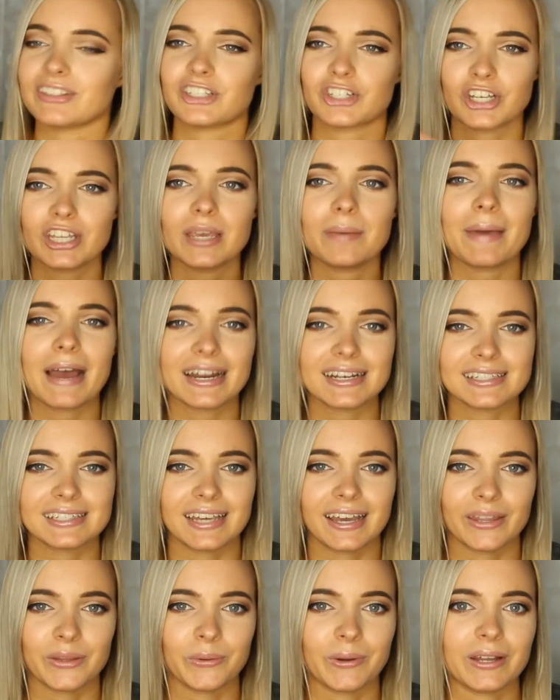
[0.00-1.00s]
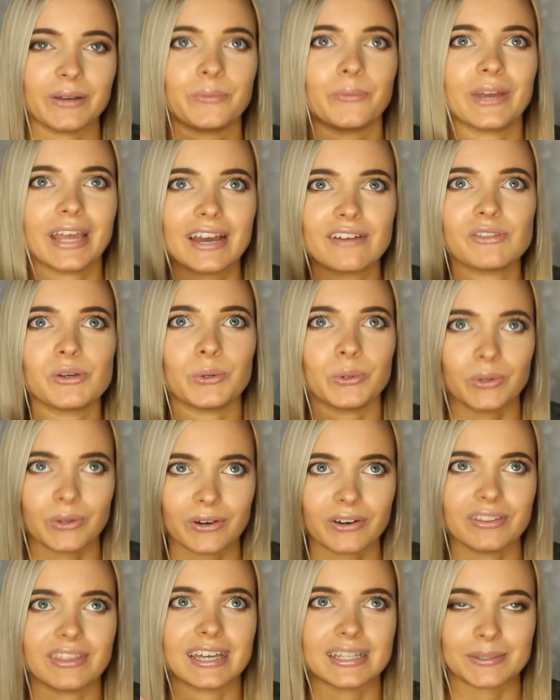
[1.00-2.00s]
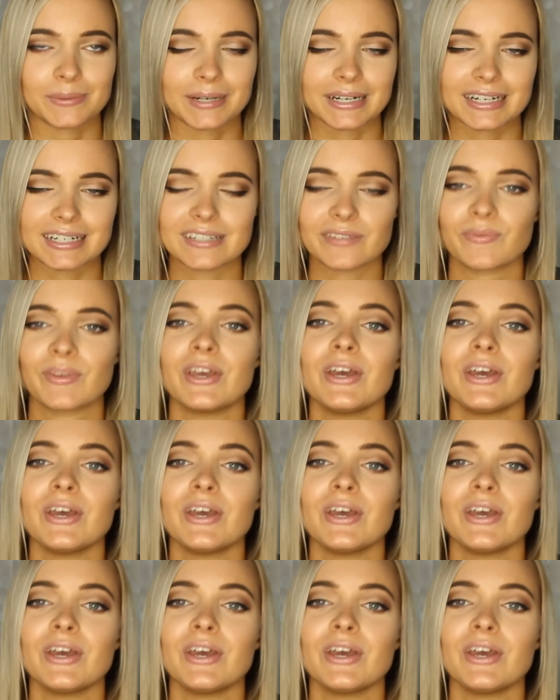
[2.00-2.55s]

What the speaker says: Chilisleep Pad is the other one. We have the Ooler. That's what it is.